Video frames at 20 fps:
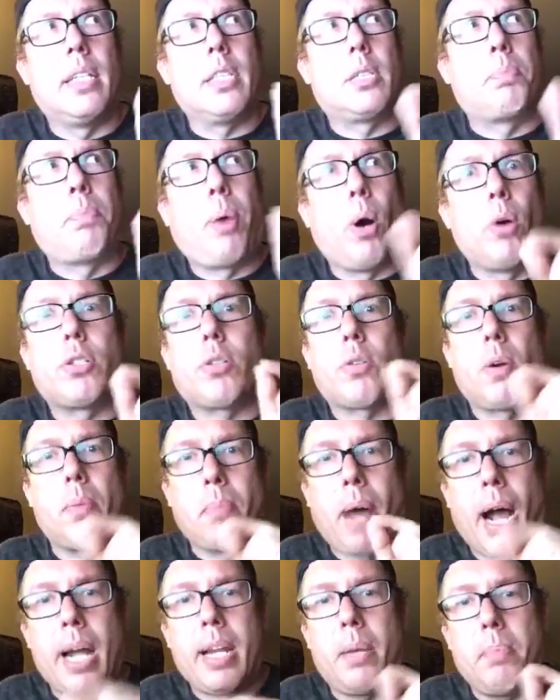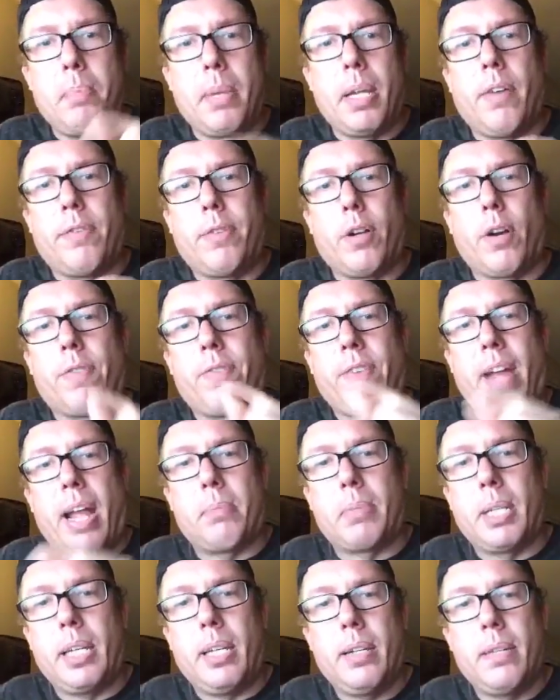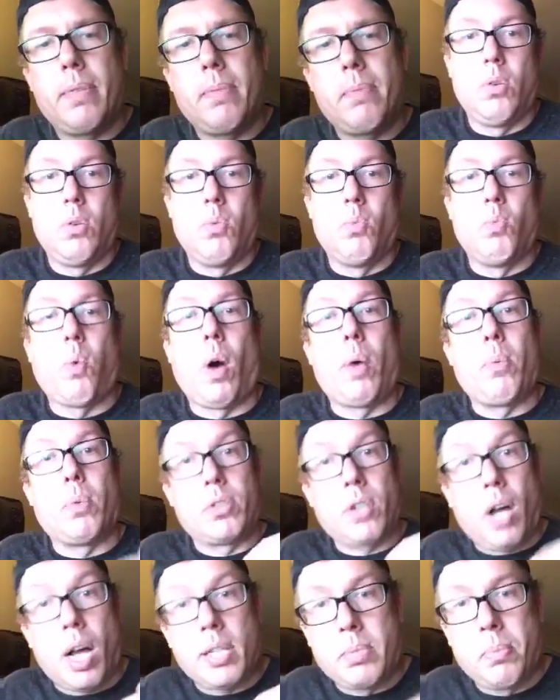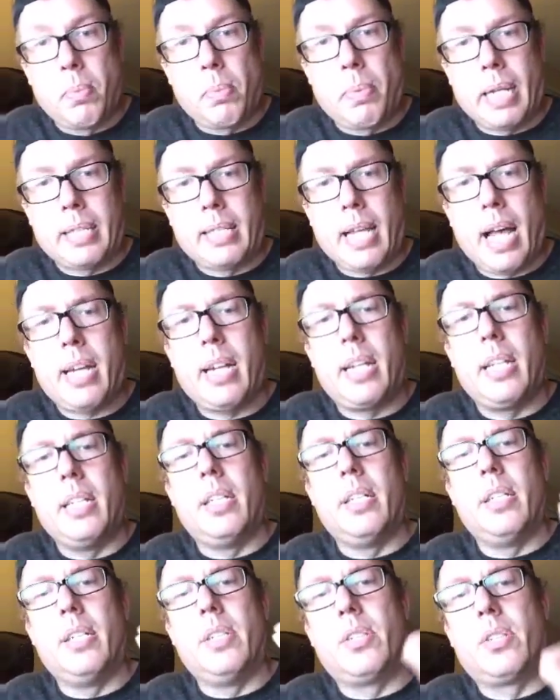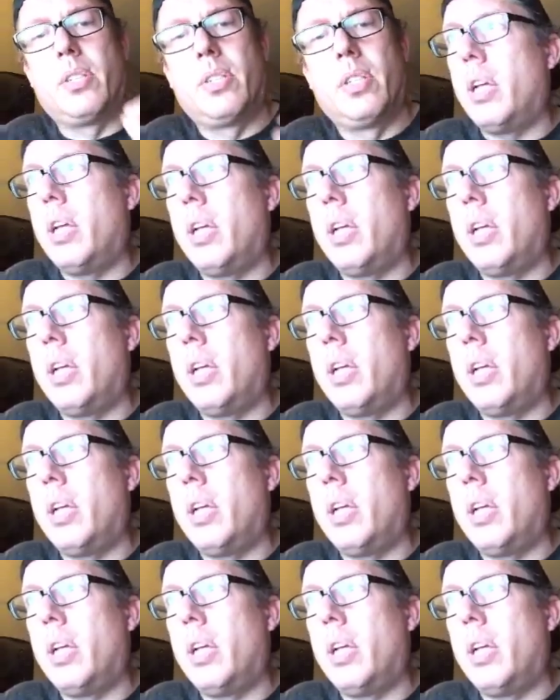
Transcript: this post reminded me of your family. What was awesome about that is